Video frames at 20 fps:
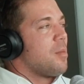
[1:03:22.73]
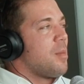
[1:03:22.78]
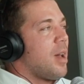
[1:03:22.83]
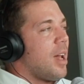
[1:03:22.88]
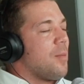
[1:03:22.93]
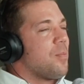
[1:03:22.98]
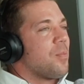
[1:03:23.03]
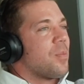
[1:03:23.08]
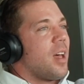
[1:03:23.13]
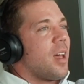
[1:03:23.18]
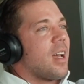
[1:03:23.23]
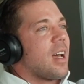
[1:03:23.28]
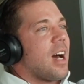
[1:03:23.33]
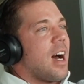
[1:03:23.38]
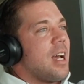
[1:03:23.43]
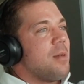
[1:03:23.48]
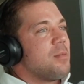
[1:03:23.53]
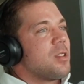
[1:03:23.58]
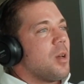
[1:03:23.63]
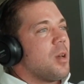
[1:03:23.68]
at me. Like,
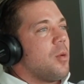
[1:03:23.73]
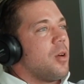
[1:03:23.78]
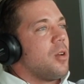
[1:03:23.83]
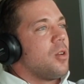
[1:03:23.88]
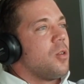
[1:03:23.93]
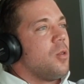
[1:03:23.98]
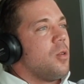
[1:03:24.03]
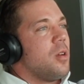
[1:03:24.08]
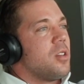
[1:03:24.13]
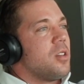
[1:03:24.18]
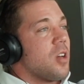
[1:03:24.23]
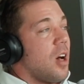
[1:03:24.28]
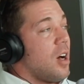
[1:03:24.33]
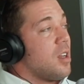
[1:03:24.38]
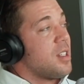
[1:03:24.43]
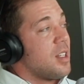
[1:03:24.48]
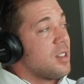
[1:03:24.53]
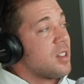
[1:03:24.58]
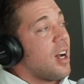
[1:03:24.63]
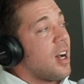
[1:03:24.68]
I am someone who is
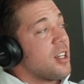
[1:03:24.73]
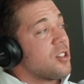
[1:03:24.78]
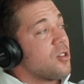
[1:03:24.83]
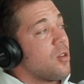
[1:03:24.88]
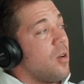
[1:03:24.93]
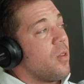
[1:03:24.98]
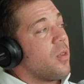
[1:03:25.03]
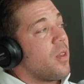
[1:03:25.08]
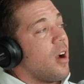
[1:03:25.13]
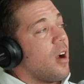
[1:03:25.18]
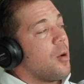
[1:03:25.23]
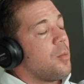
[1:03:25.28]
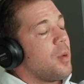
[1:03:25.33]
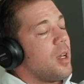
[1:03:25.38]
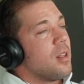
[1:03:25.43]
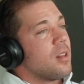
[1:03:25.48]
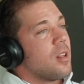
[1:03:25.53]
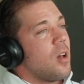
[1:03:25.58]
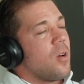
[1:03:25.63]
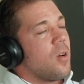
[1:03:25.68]
on testosterone
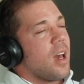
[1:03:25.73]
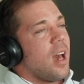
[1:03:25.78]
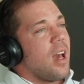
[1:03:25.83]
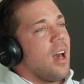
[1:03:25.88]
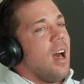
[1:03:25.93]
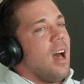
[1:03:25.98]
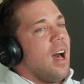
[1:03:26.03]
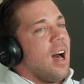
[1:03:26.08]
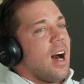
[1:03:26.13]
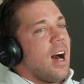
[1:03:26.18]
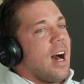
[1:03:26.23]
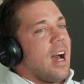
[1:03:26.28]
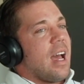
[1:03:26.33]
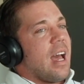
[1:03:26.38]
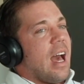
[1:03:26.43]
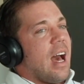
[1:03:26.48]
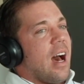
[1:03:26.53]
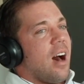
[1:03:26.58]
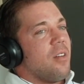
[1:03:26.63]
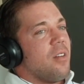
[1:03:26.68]
therapy. Okay. I
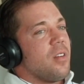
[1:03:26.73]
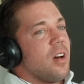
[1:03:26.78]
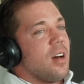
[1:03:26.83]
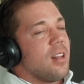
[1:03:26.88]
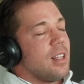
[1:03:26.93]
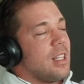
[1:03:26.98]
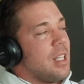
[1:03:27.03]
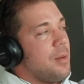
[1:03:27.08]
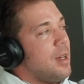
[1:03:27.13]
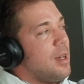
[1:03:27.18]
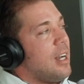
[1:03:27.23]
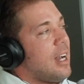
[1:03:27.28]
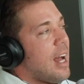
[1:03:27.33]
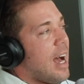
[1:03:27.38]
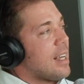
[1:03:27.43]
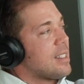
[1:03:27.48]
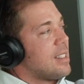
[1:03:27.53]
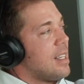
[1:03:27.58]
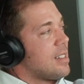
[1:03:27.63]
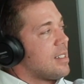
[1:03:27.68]
have unlimited
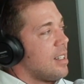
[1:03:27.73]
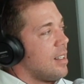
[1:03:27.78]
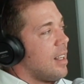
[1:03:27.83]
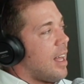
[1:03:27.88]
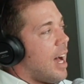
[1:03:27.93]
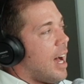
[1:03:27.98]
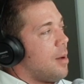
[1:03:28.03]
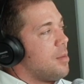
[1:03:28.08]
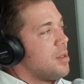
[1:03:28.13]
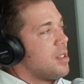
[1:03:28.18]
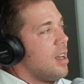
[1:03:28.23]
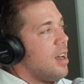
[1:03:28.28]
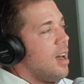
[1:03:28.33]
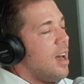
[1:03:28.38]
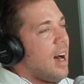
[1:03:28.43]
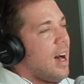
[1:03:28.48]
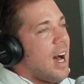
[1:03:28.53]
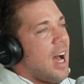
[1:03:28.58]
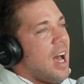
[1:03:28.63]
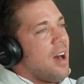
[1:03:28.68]
access to labs.
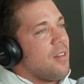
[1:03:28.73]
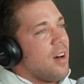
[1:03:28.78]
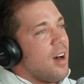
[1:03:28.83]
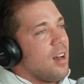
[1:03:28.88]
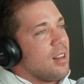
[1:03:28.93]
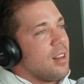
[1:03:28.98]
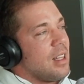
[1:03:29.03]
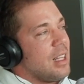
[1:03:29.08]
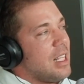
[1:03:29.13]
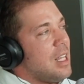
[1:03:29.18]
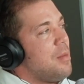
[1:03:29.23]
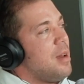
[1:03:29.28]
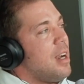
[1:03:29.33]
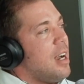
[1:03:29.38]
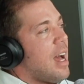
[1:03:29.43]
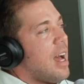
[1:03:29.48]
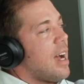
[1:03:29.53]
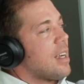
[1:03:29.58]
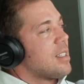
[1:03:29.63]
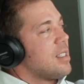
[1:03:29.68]
I have
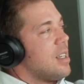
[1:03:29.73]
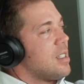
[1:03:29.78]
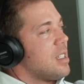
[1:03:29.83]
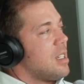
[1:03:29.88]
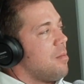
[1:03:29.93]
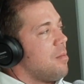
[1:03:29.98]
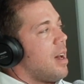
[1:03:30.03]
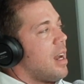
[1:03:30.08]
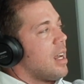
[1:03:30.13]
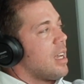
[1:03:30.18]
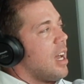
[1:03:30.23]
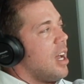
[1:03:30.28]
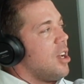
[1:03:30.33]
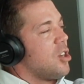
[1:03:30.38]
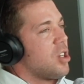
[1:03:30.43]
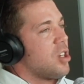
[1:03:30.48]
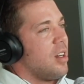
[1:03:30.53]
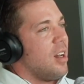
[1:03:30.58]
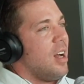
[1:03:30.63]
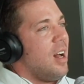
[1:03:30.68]
unlimited access to
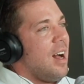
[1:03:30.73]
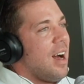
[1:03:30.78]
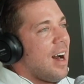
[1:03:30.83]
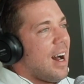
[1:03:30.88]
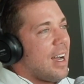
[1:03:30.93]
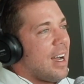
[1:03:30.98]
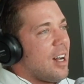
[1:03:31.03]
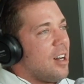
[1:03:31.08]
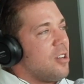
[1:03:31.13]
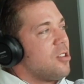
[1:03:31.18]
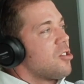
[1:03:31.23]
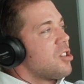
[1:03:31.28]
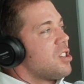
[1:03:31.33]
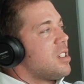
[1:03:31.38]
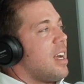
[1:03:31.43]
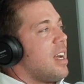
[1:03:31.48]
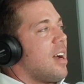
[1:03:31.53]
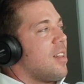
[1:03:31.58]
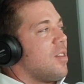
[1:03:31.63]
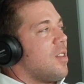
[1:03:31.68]
medication. I
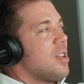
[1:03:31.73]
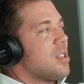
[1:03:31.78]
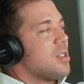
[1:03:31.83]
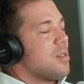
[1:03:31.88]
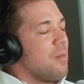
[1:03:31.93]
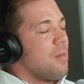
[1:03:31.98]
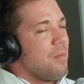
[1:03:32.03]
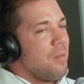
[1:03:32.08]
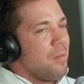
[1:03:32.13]
understand this